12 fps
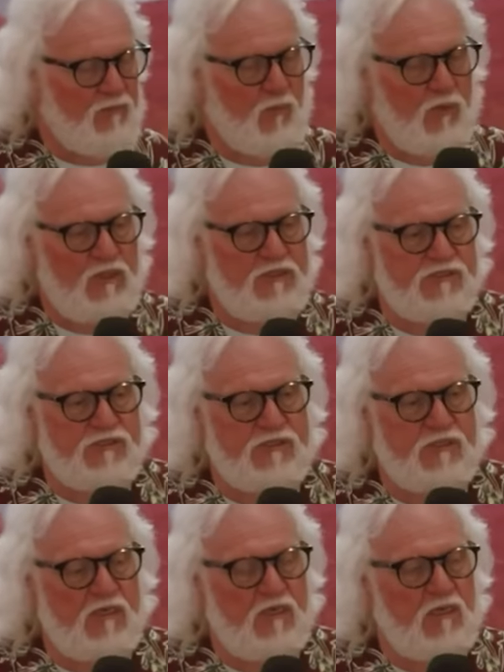had
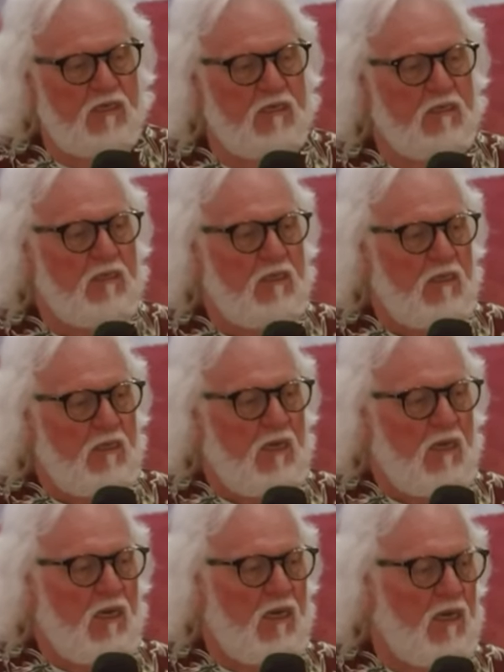once uh,
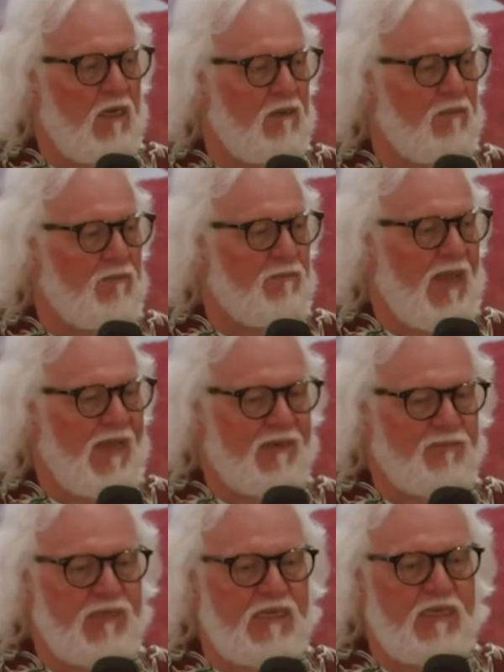uh,
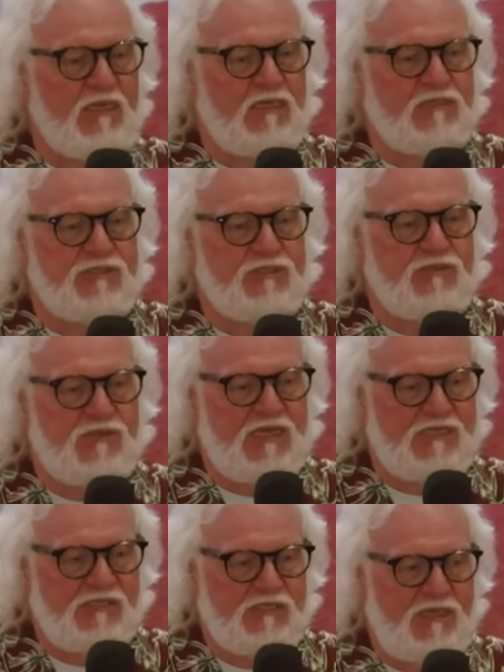had a meeting in two
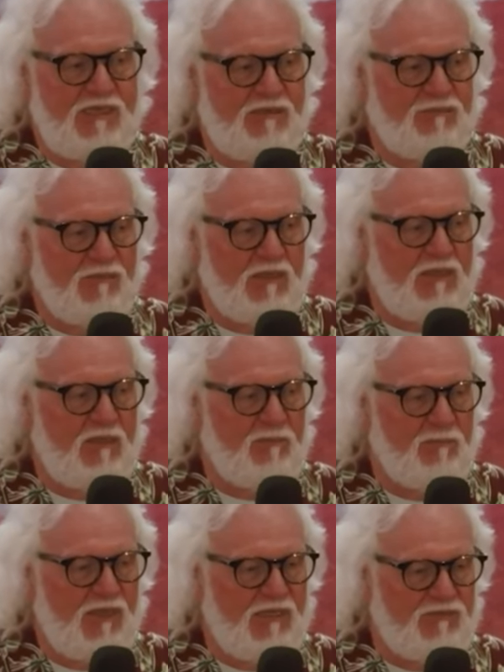thousand eight, May,
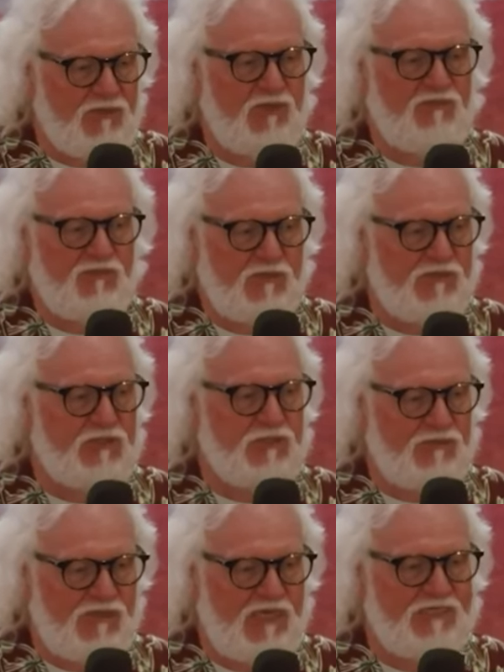May
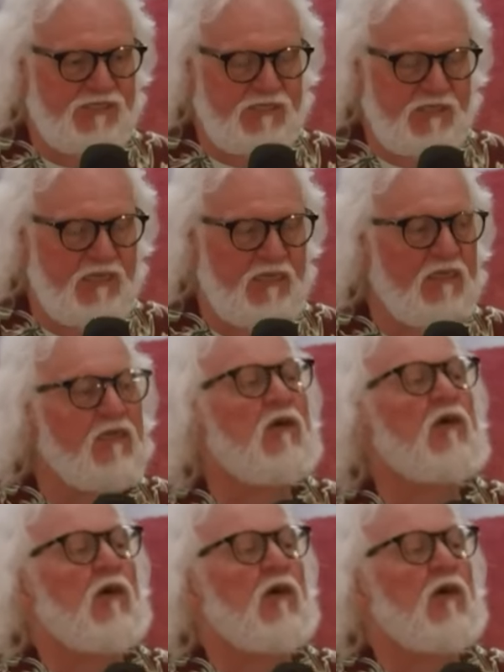thirty-first, two thousand eight,